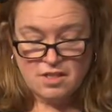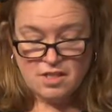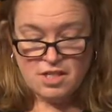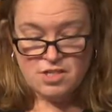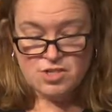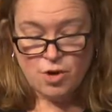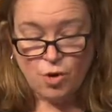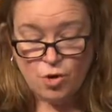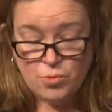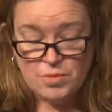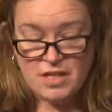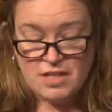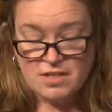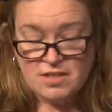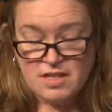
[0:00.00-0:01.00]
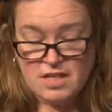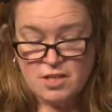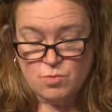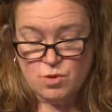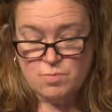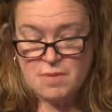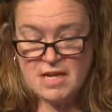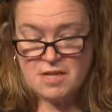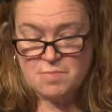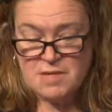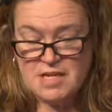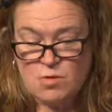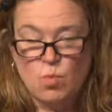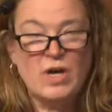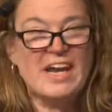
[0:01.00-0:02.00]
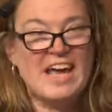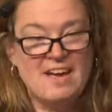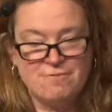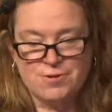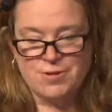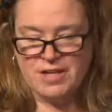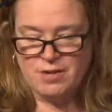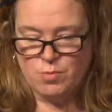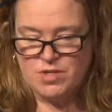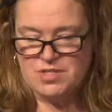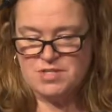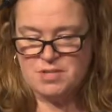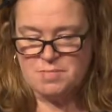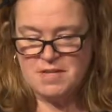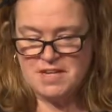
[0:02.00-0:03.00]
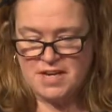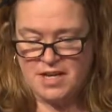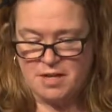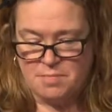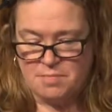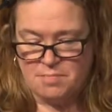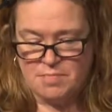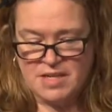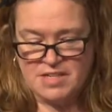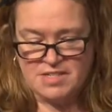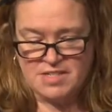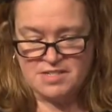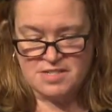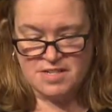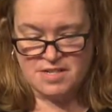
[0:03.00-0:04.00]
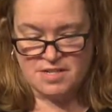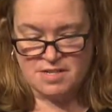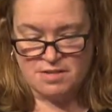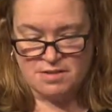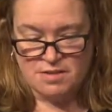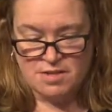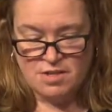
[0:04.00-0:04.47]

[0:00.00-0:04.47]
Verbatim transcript: He told me that would make me whatever I was to become, and he did.